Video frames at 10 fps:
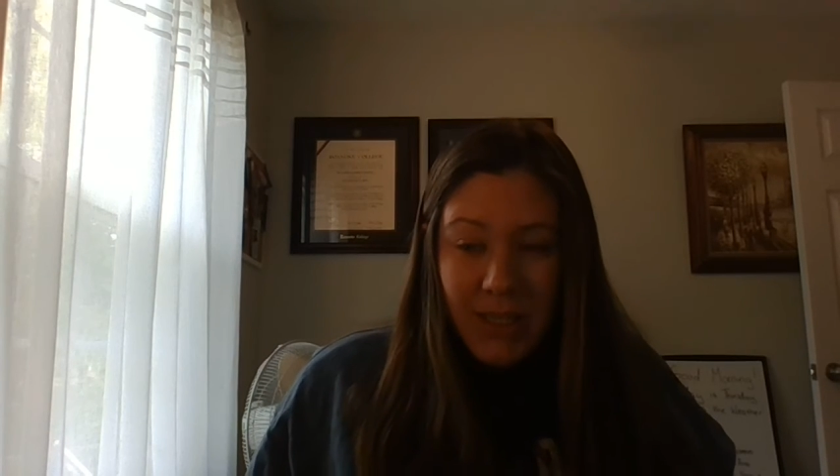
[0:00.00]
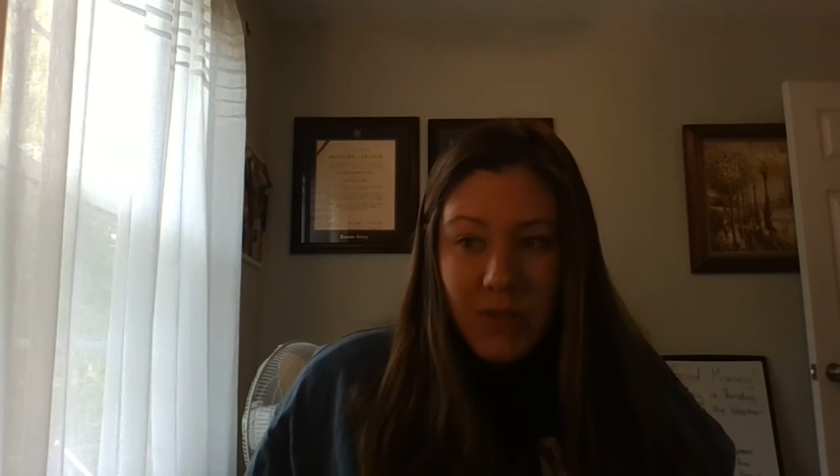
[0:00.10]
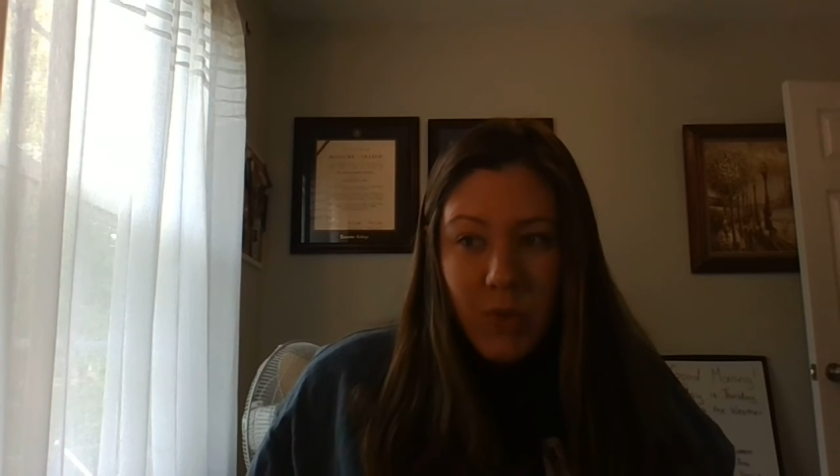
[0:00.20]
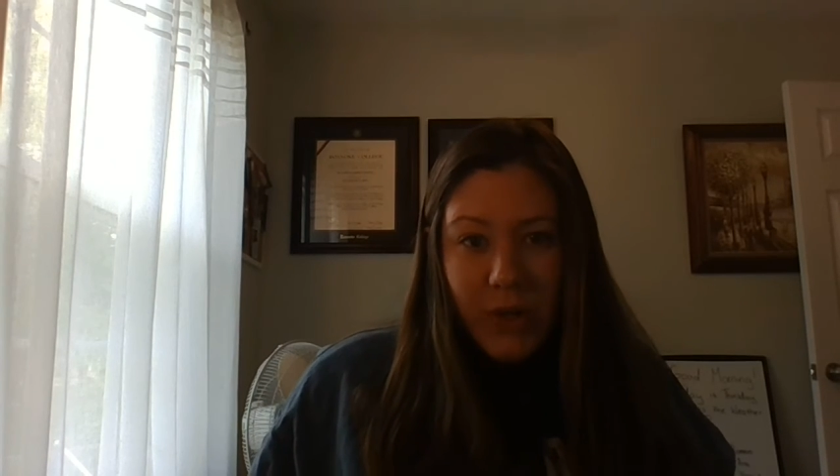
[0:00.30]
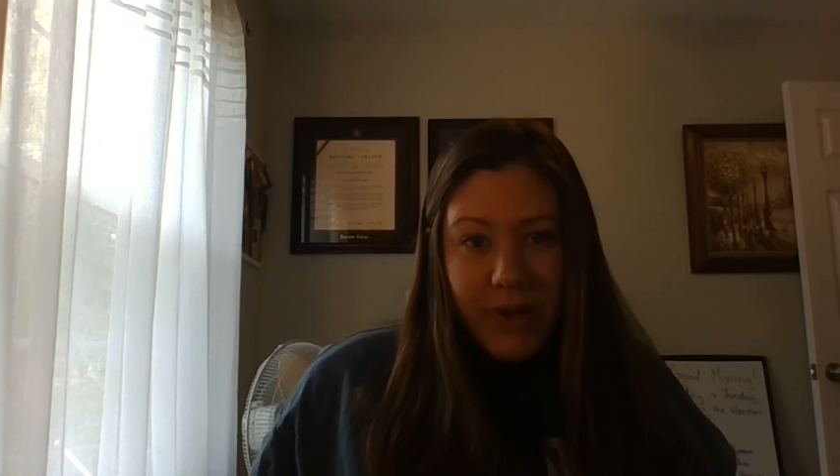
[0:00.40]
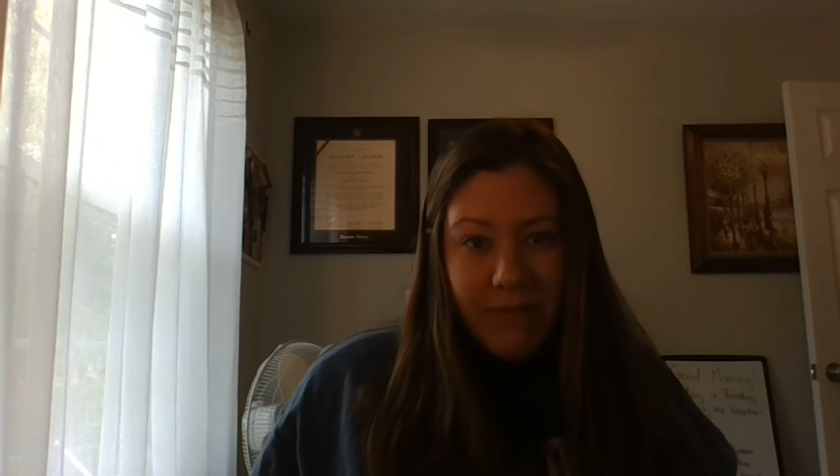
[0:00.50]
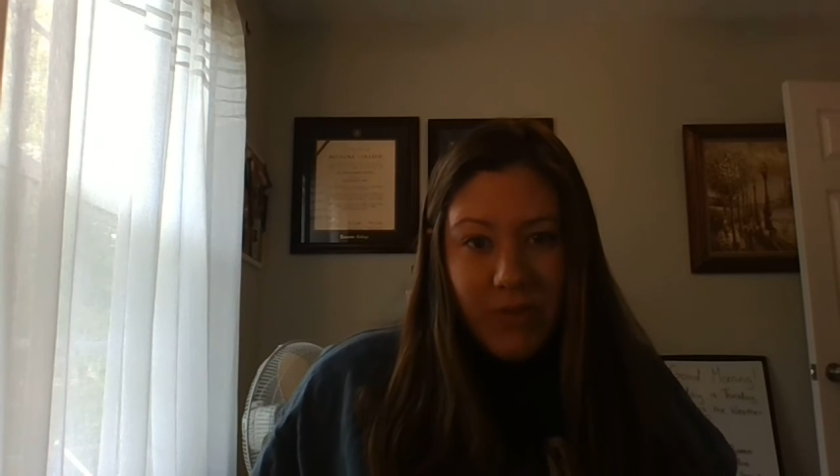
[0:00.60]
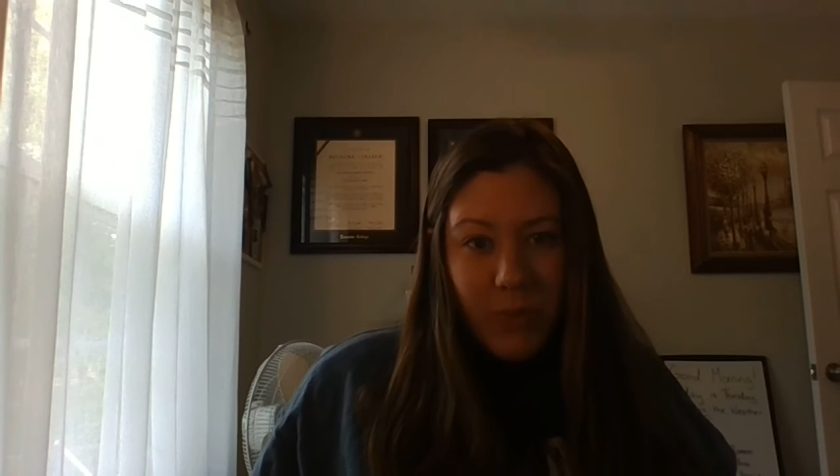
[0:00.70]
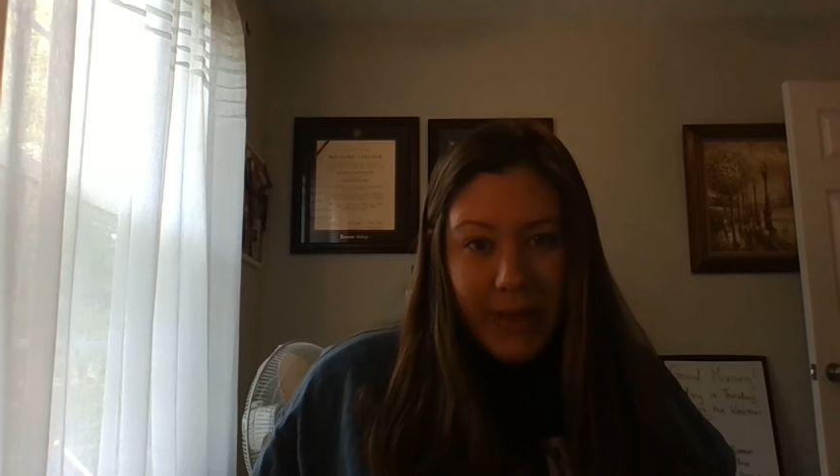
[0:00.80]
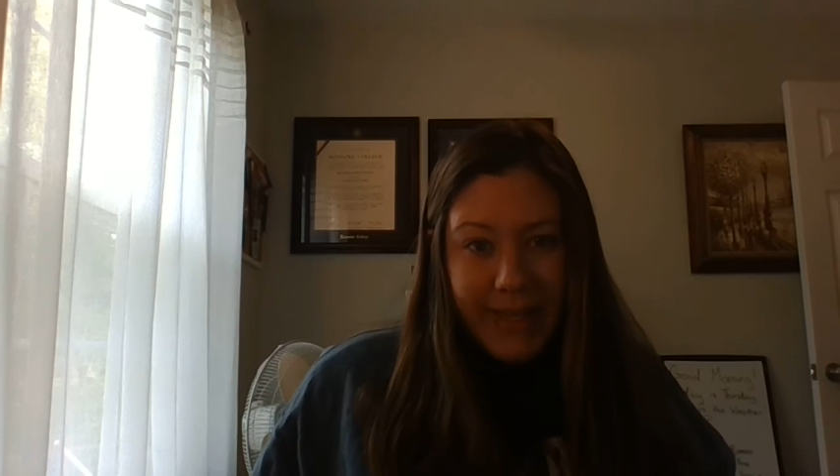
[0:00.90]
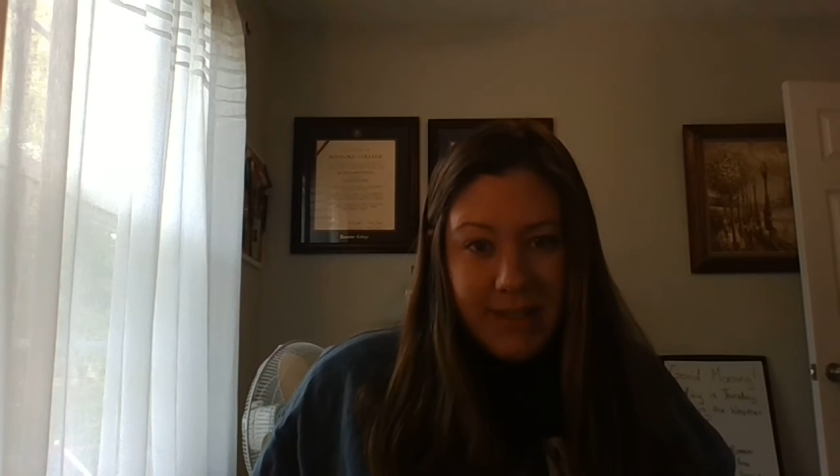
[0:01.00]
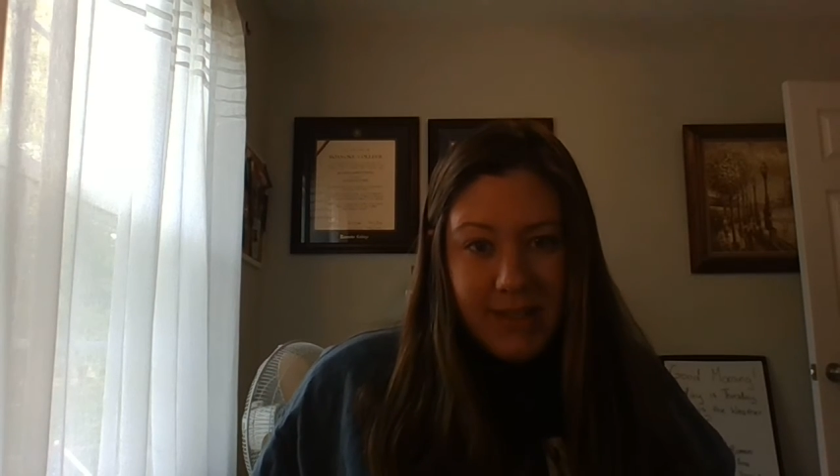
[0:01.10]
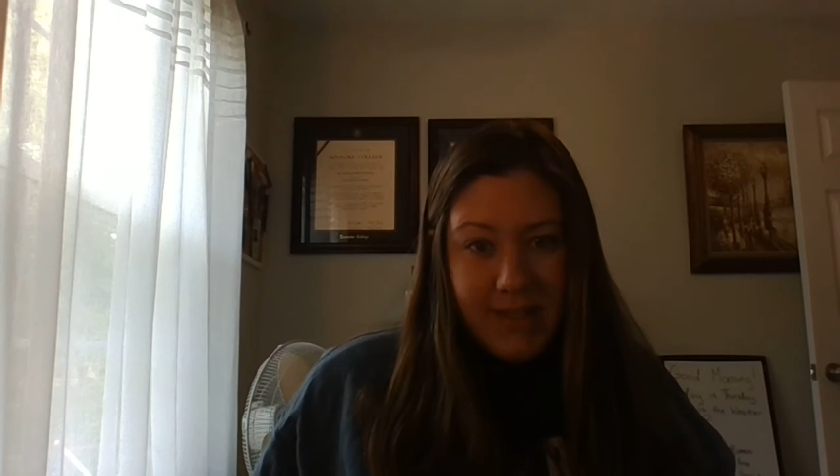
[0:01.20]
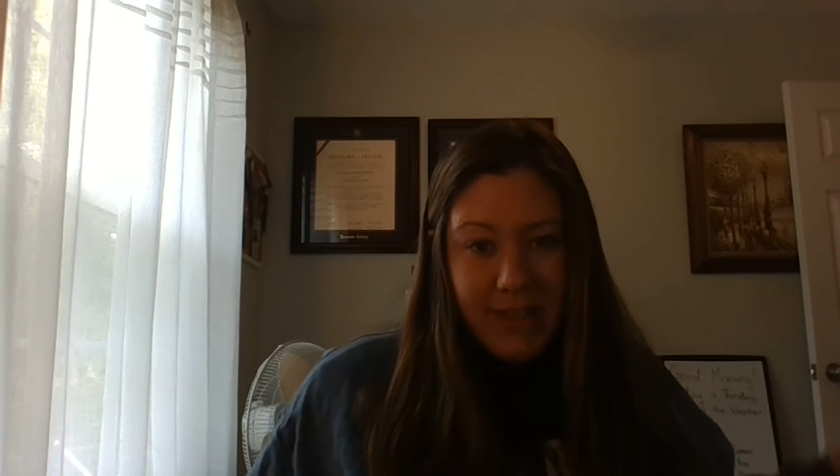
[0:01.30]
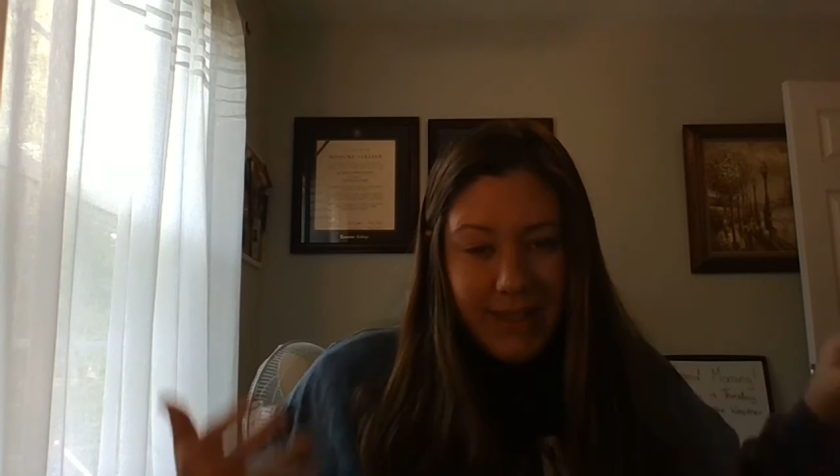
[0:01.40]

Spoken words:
so I don't have the wind